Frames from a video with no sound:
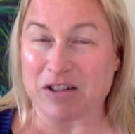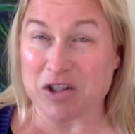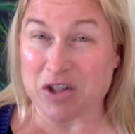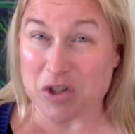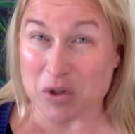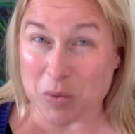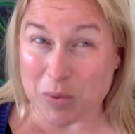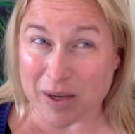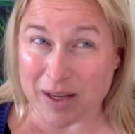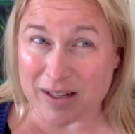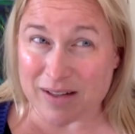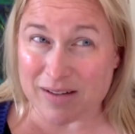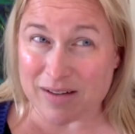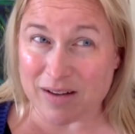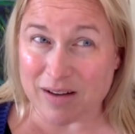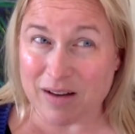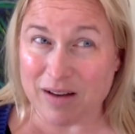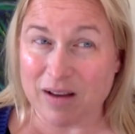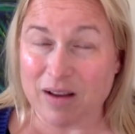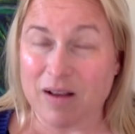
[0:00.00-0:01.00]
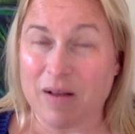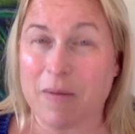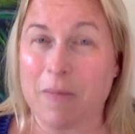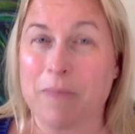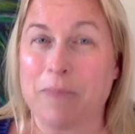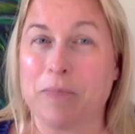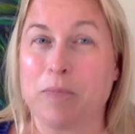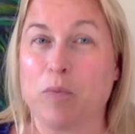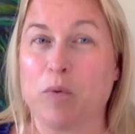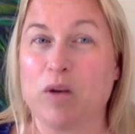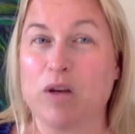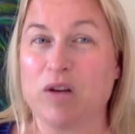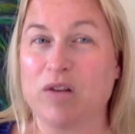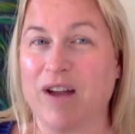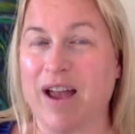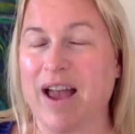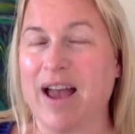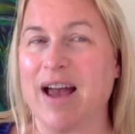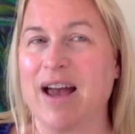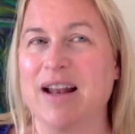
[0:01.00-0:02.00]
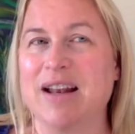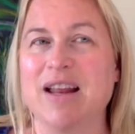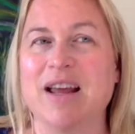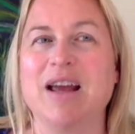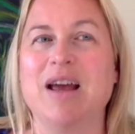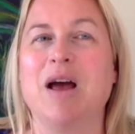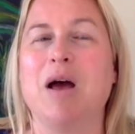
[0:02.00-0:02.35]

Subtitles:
to it when you've had